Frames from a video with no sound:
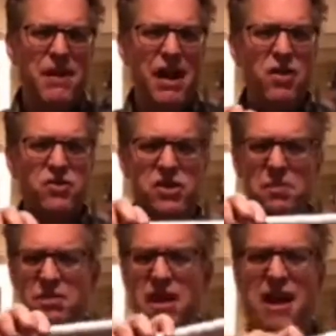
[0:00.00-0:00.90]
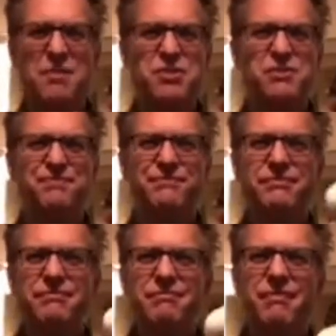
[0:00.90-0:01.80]
I know sometimes
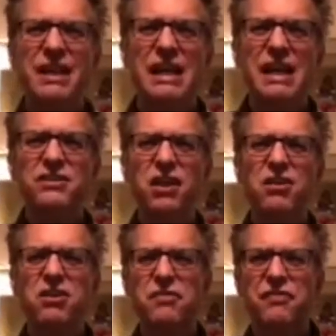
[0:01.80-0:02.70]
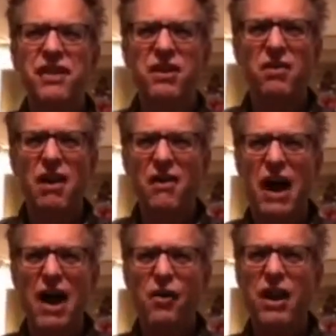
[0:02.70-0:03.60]
it's hard to figure out
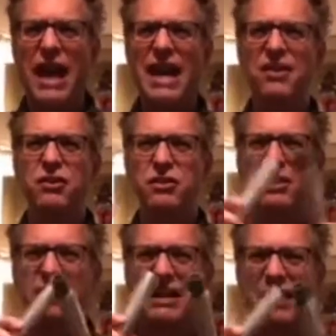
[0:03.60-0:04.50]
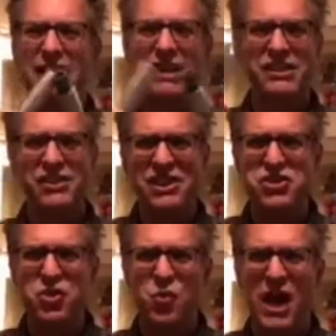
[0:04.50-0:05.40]
how to handle
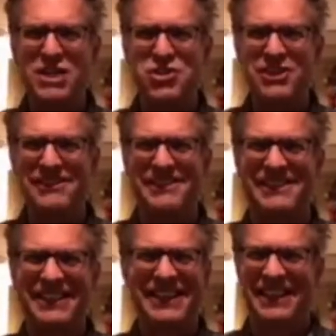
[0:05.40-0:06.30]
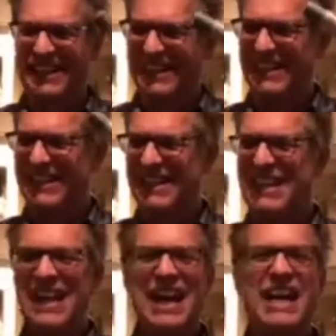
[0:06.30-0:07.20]
situations.
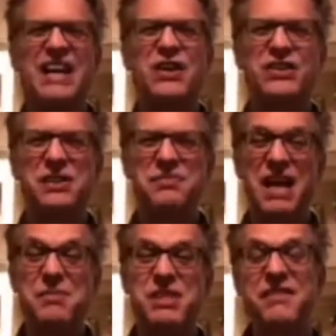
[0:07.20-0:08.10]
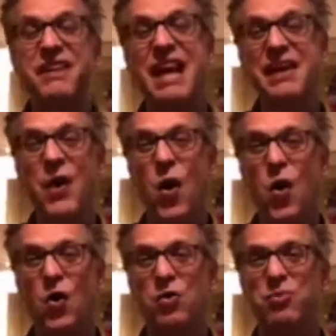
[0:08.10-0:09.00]
And I know sometimes even at
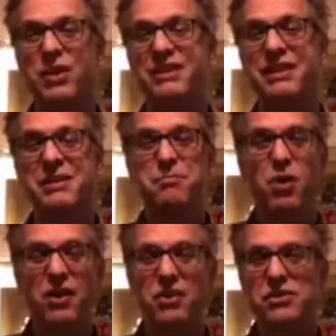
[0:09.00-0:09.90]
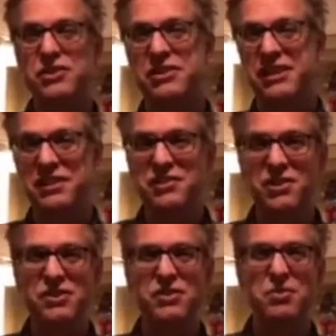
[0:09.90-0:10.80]
home with brothers or
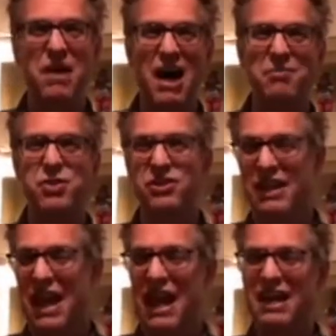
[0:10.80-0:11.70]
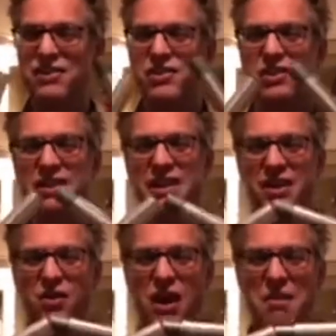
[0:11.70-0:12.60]
sisters or moms or dads or
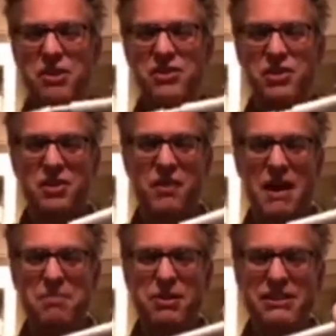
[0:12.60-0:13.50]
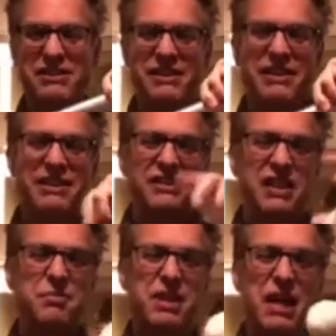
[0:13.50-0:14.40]
grandmas or grandpas,
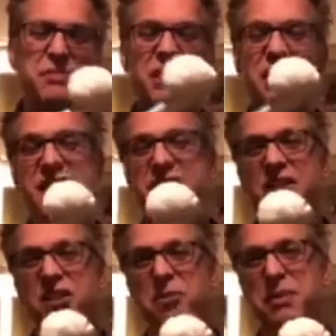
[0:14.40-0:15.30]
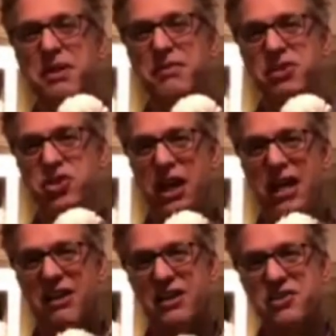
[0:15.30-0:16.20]
sometimes it is a little bit of a
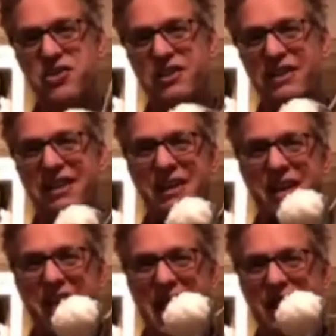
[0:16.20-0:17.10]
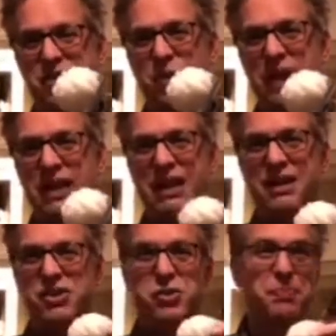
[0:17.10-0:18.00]
challenge as we
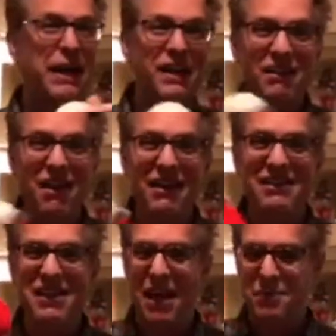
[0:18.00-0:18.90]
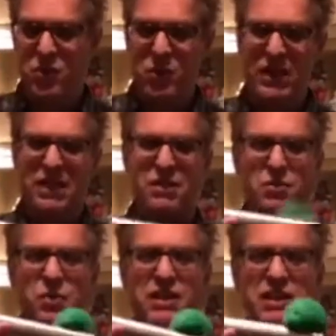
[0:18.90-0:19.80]
are spending a lot of time
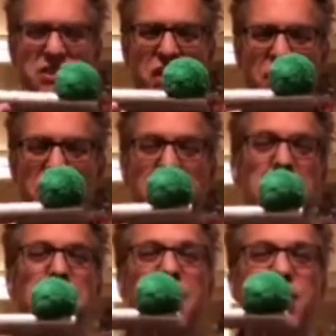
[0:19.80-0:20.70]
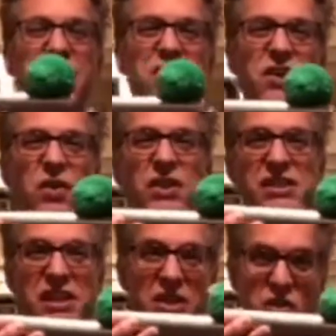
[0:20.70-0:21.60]
with each other. But I want you to know
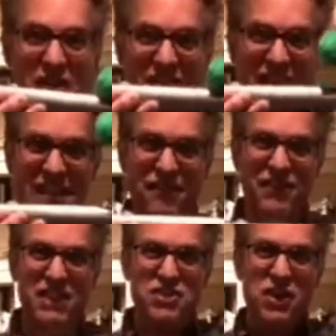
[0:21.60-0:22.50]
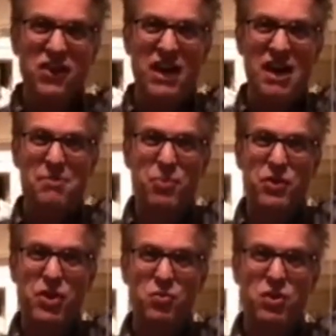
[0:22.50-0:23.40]
this, that you can lift each other up
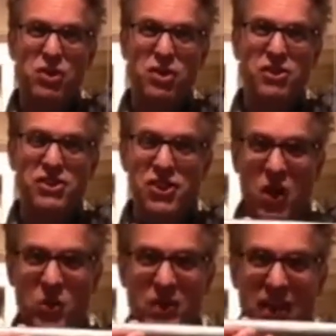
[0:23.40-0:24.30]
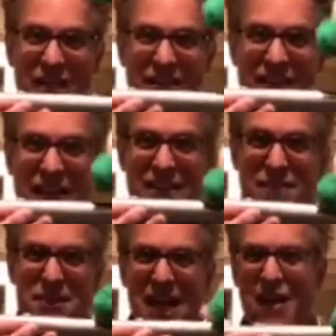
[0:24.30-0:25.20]
with your words. Don't let
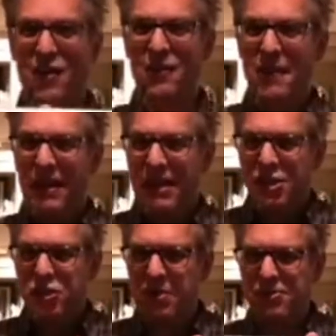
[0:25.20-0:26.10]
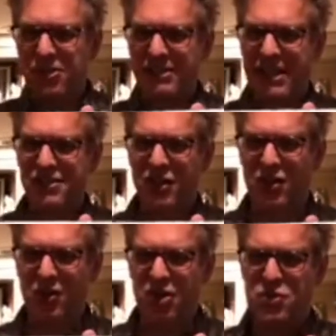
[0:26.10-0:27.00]
them down. Scripture says,
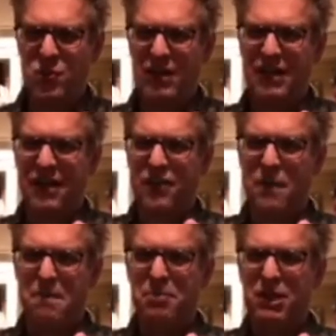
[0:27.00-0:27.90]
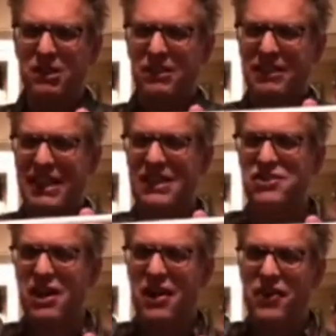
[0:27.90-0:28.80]
encourage one another, build
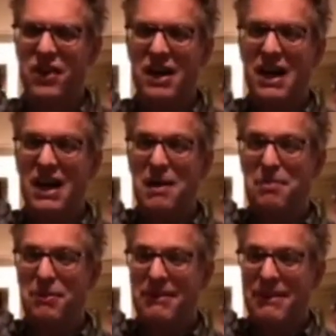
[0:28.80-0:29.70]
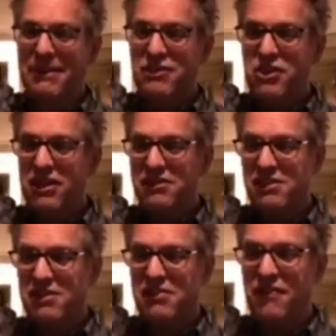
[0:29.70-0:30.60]
each other up, just
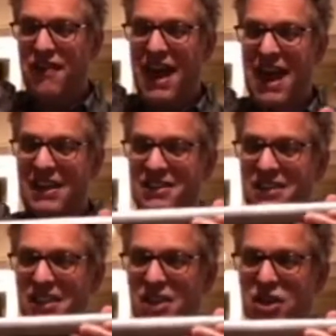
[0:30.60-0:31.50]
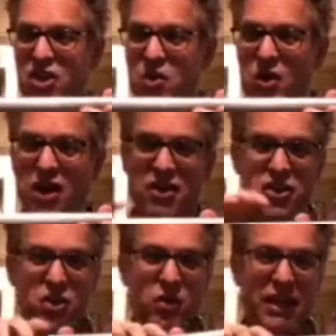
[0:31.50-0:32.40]
as in fact you are
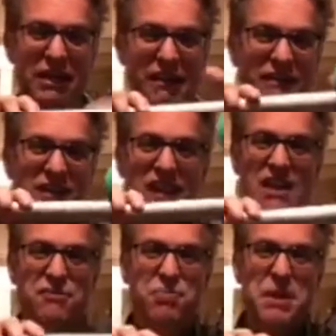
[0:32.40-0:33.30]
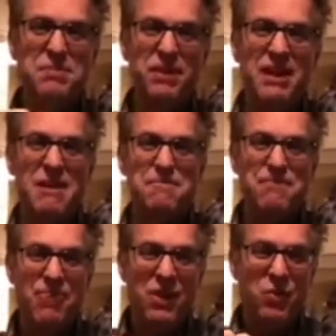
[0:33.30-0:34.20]
doing. Lift people up
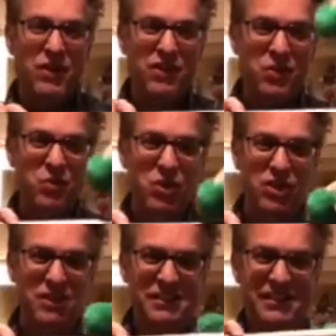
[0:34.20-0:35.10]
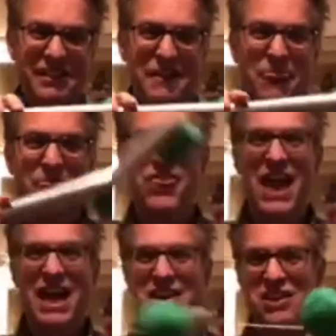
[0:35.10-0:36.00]
with the words
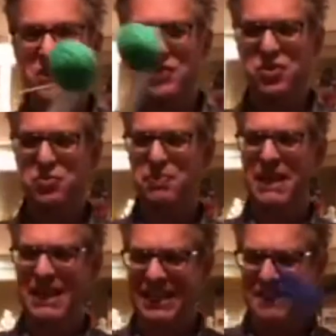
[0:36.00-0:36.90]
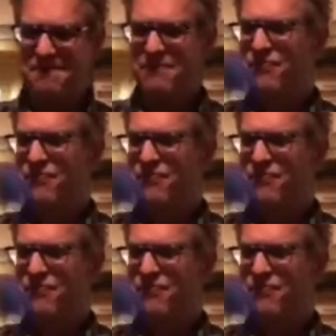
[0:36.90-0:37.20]
that you speak.